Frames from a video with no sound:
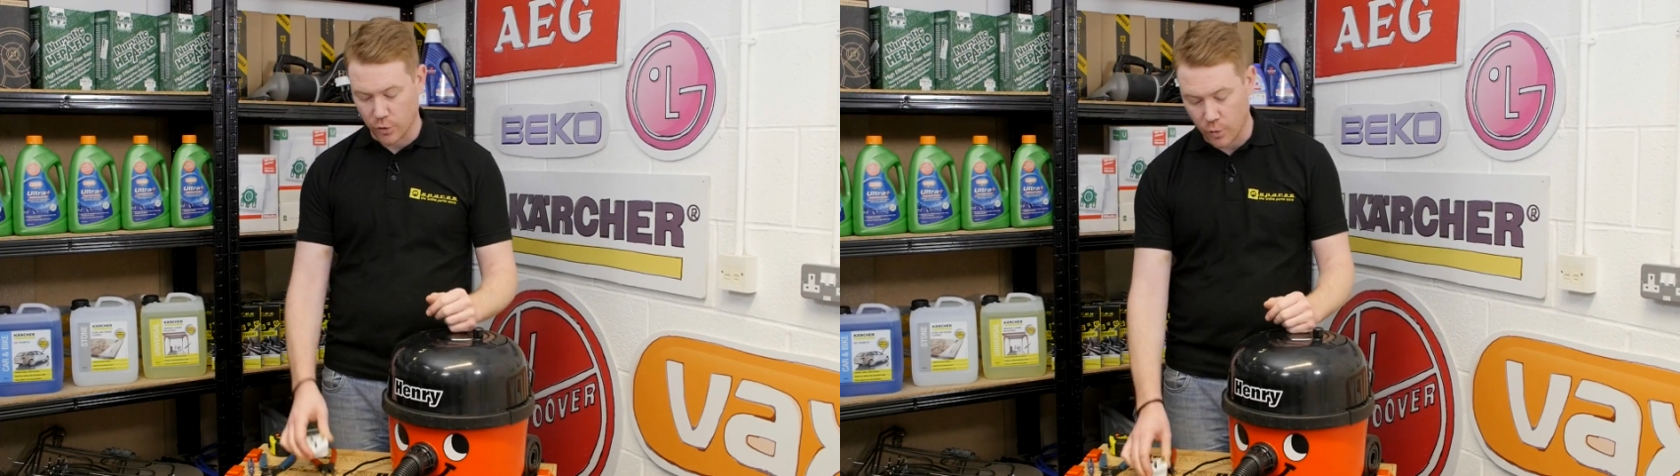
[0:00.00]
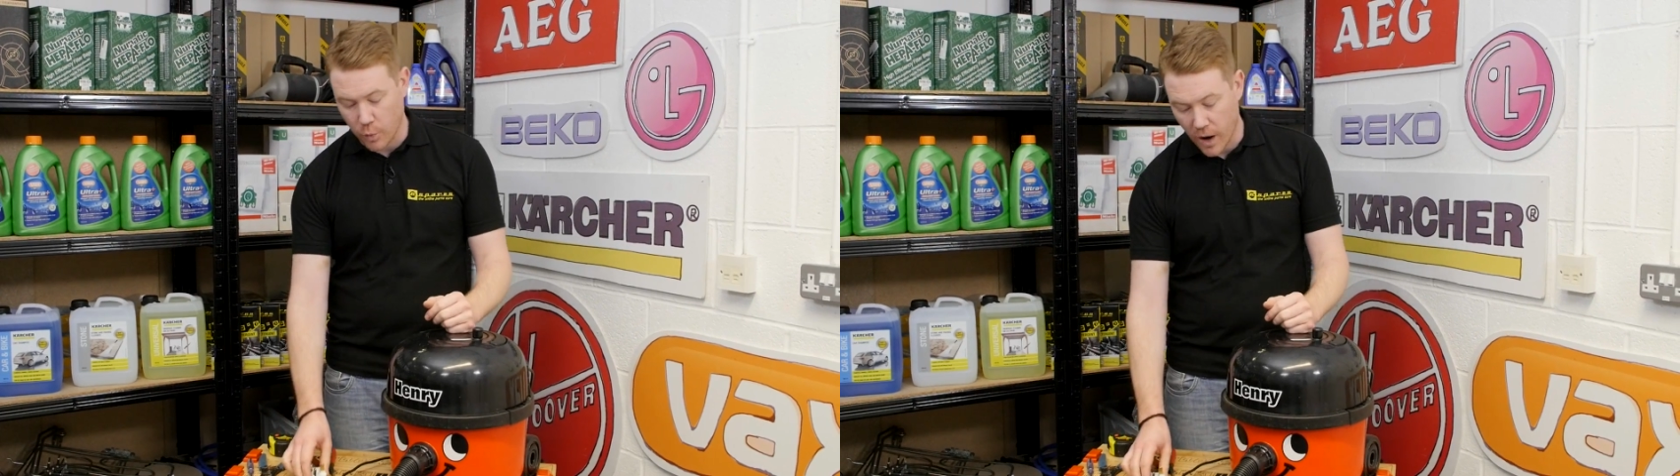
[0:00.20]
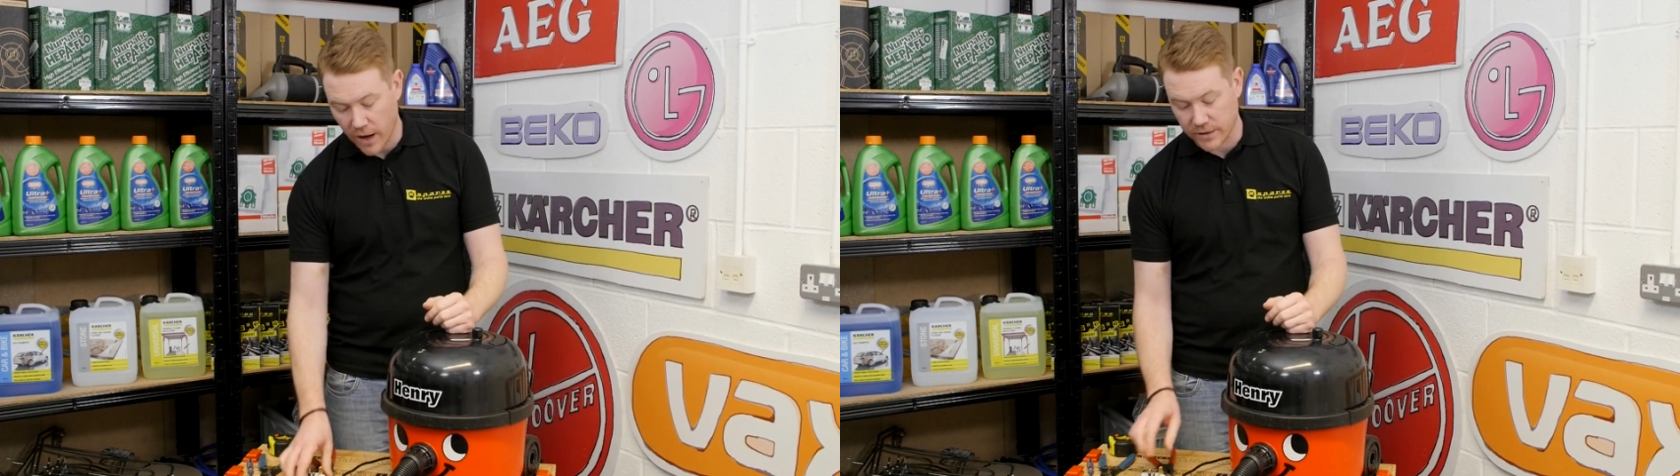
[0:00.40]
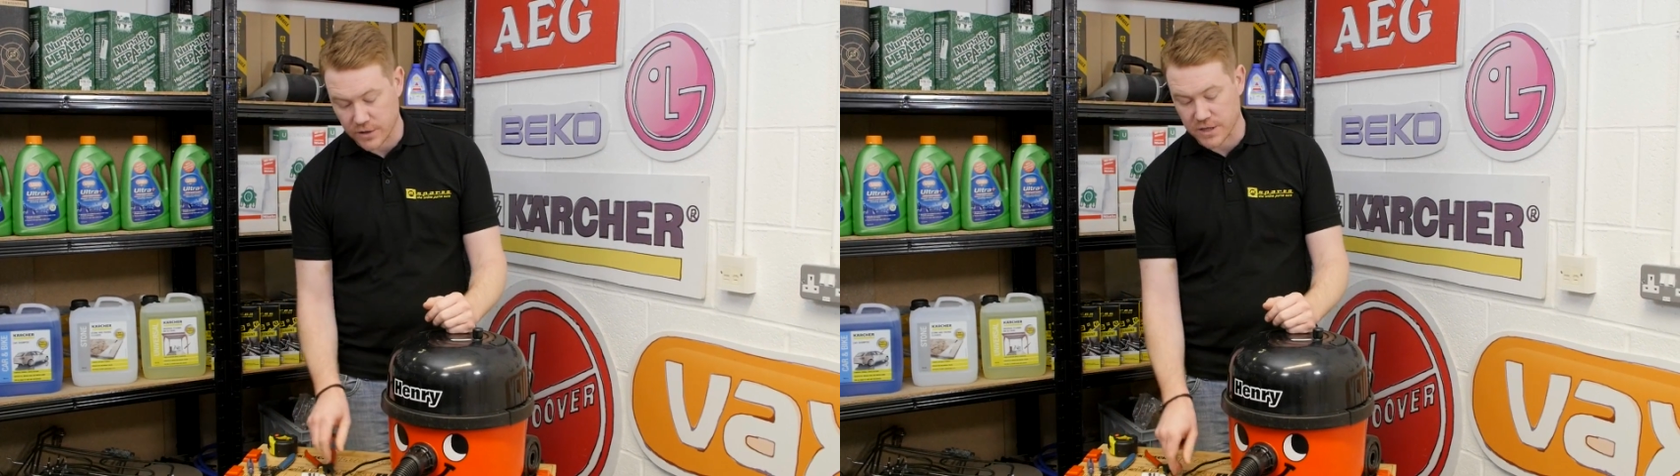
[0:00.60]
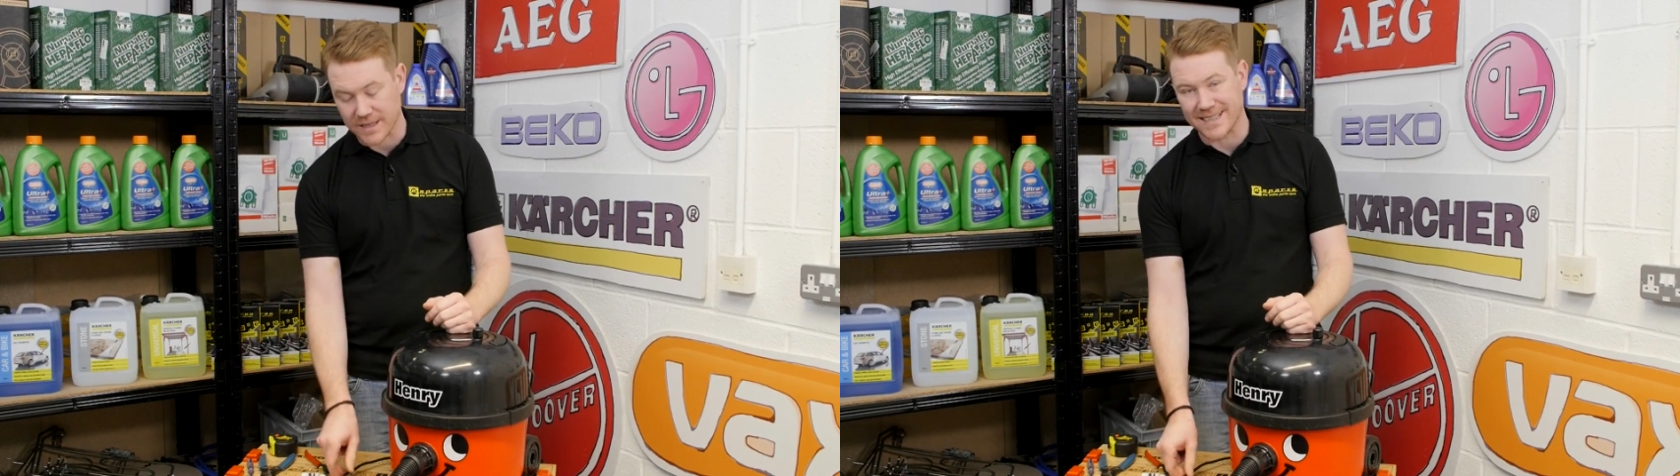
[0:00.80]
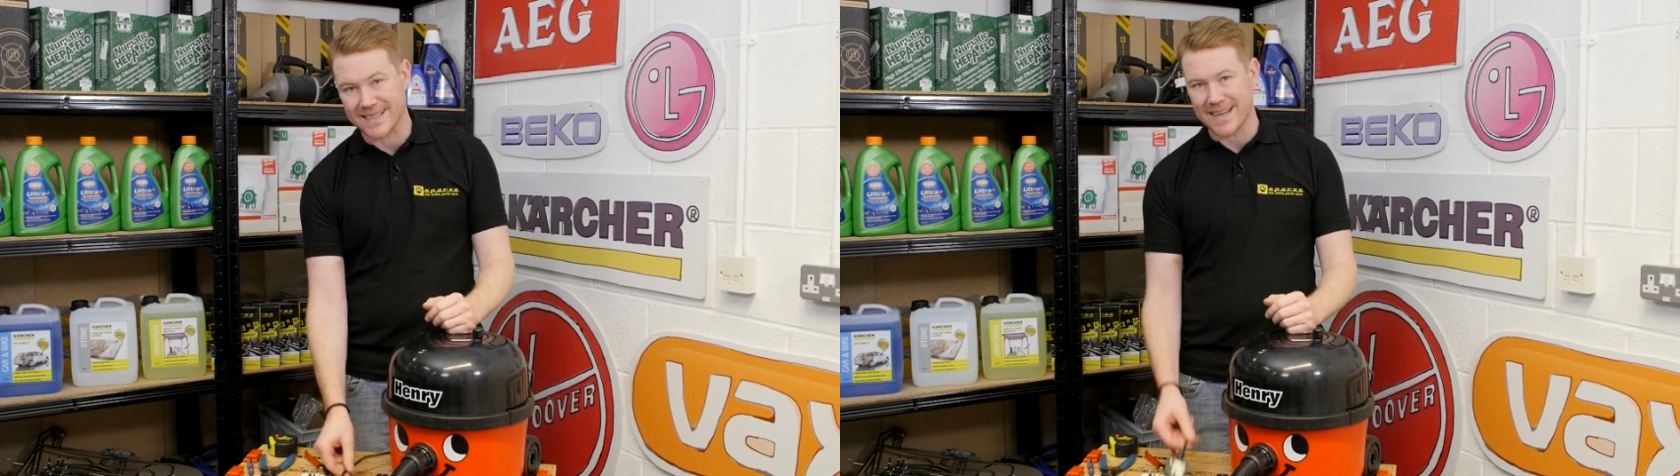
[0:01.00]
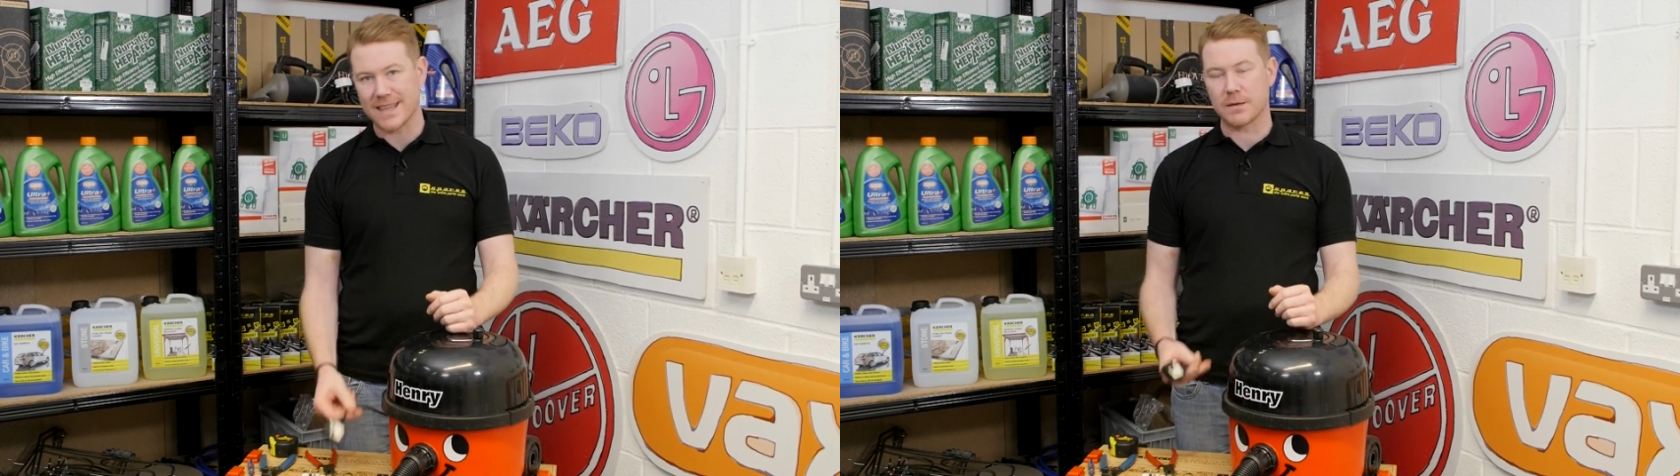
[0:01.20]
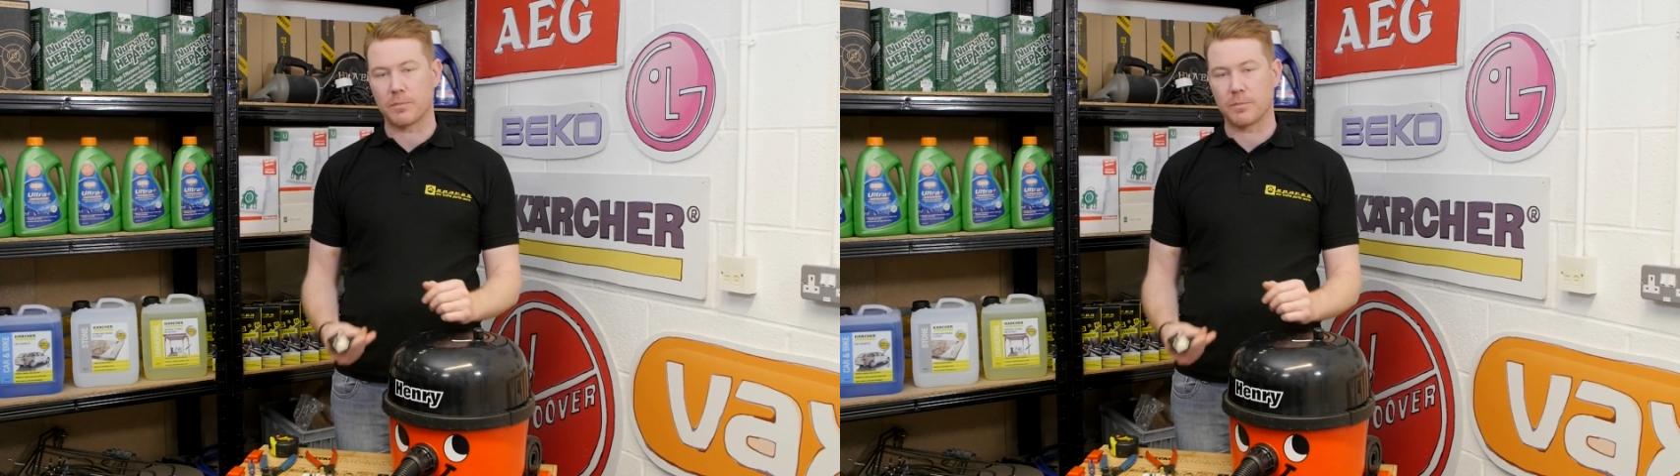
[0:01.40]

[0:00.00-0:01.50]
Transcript: or the wire just underneath